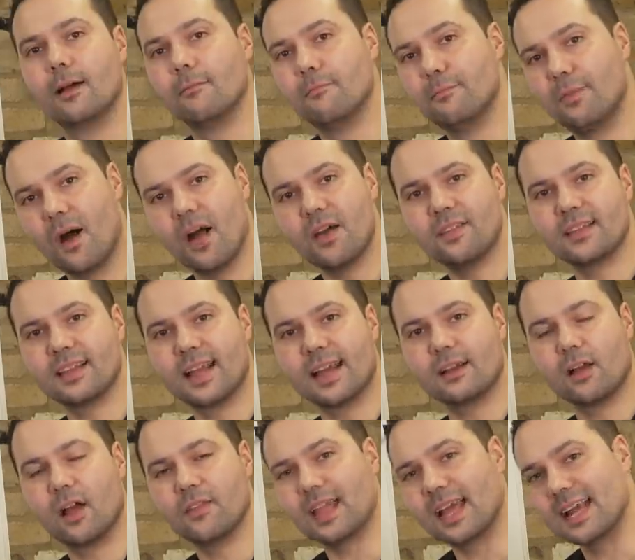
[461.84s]
by the
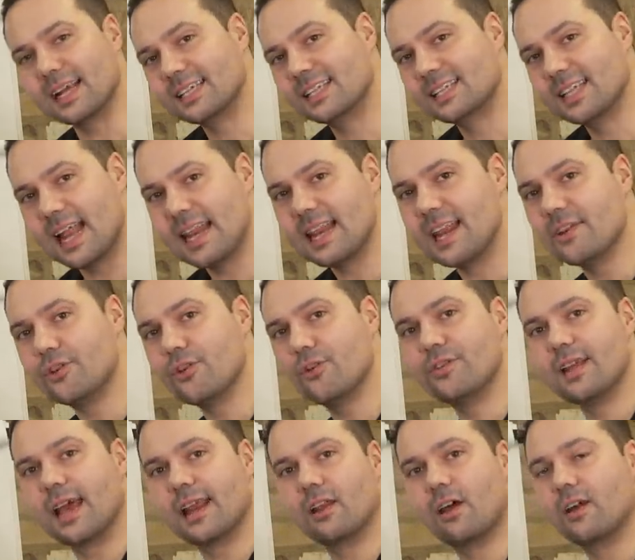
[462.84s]
deadline, that extended new
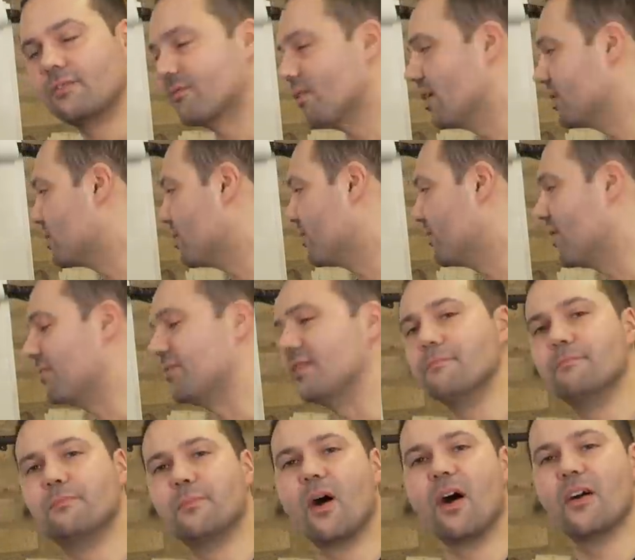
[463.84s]
deadline for Article 50
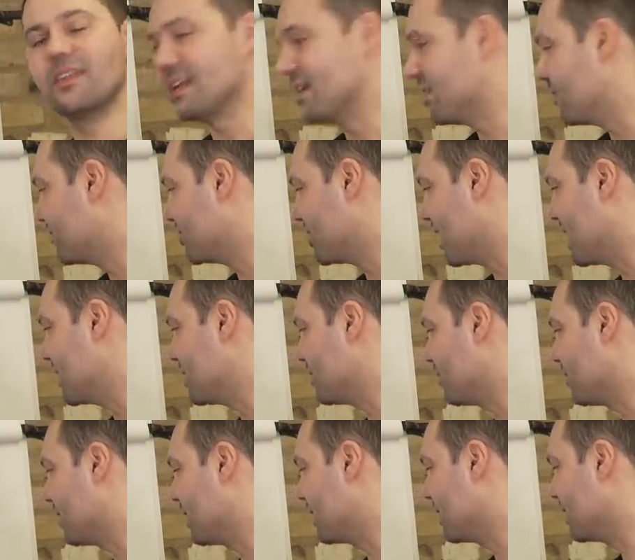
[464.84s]
by the end of
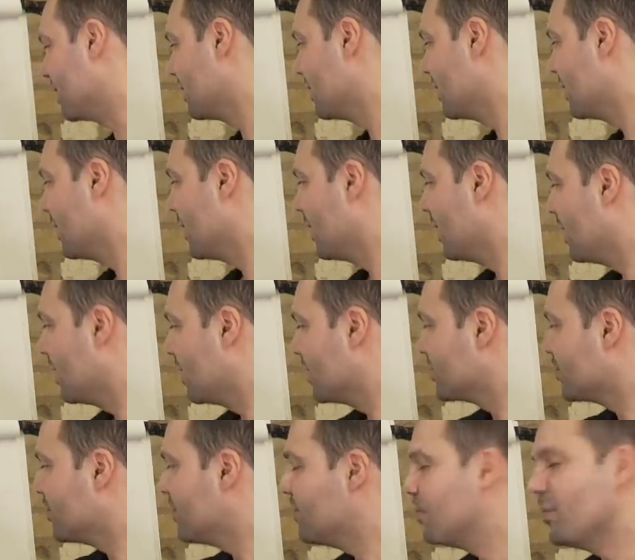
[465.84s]
January.
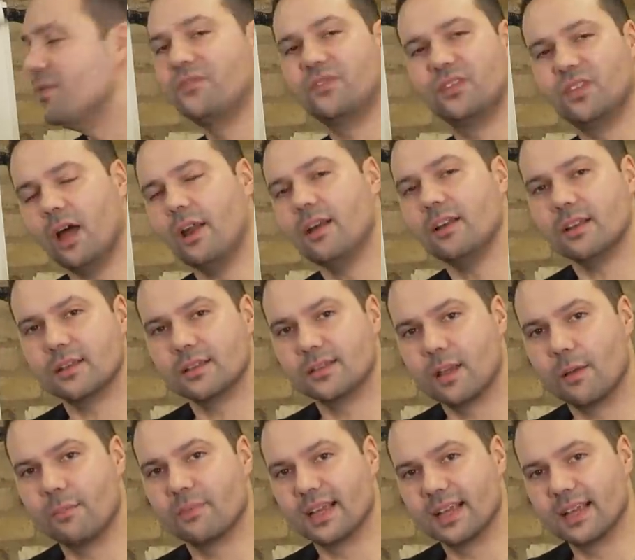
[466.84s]
So we, have done
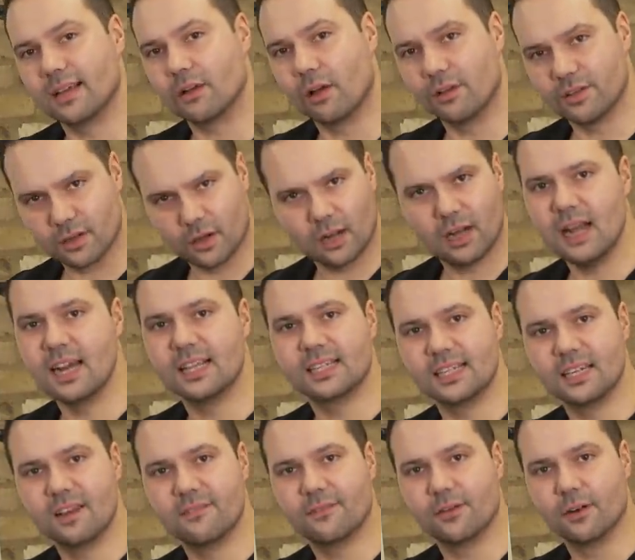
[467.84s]
something clearly
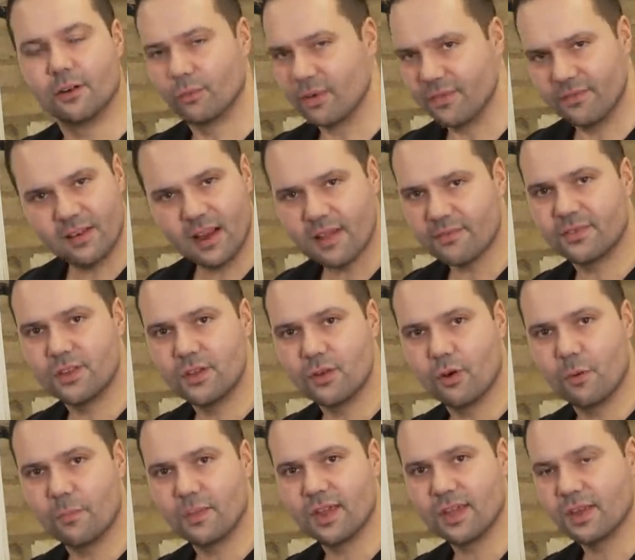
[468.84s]
significant. We've left the
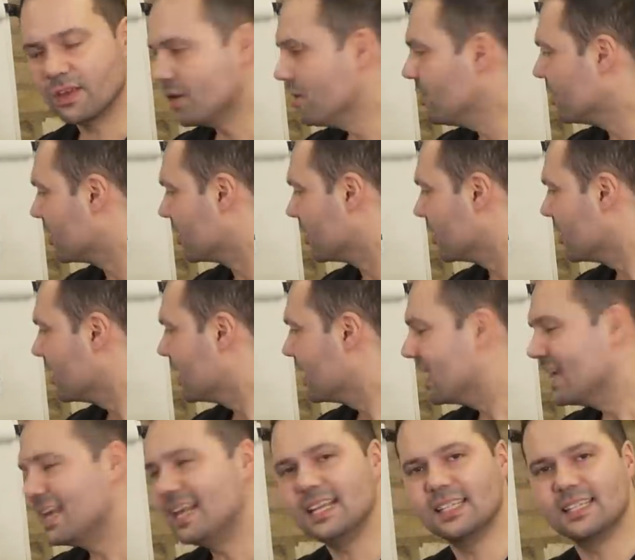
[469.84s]
European Union.
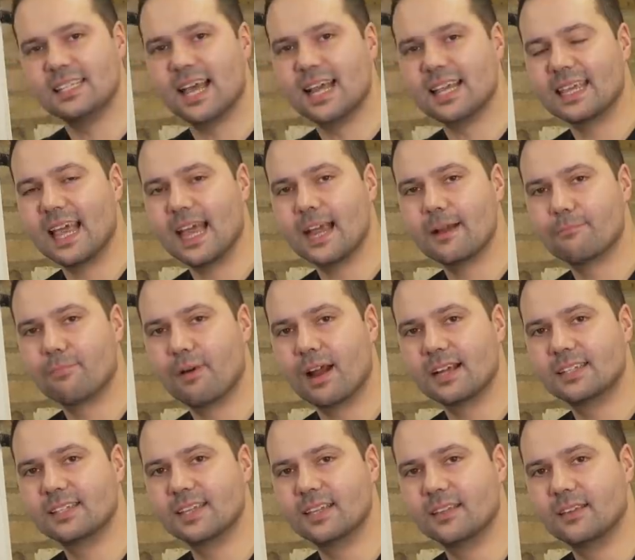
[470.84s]
Is that getting
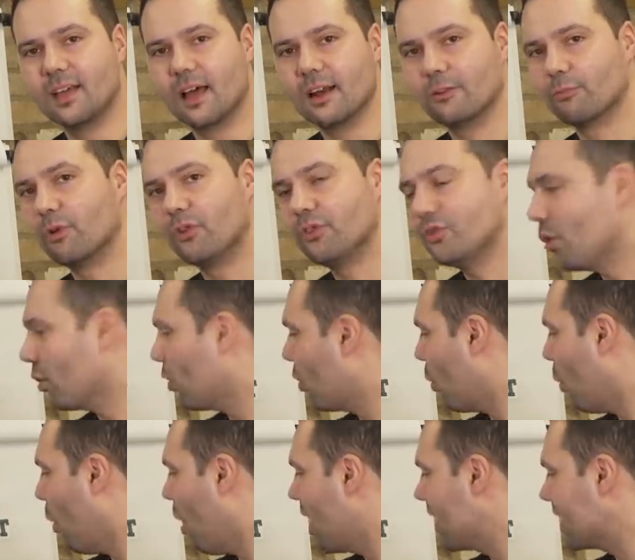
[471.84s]
Brexit done? Well, not
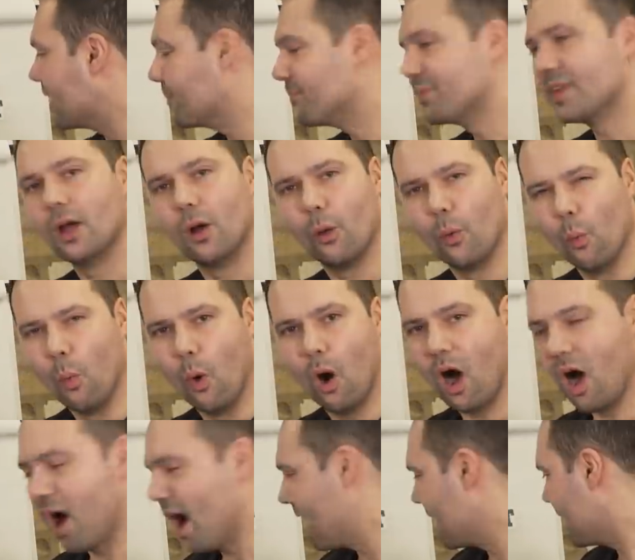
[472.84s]
quite.
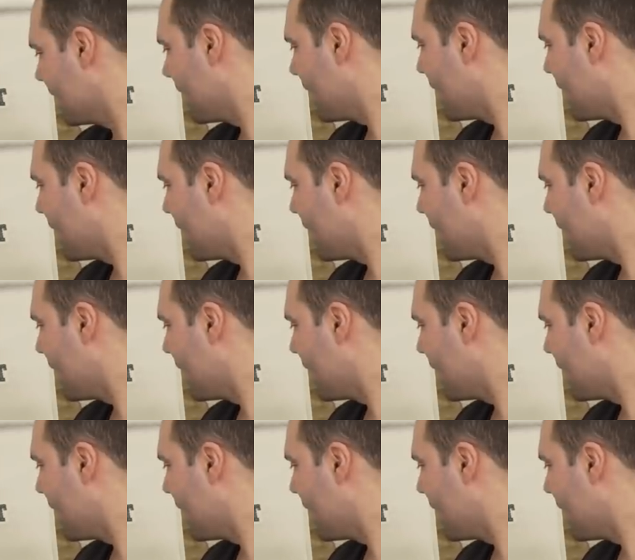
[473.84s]
Why?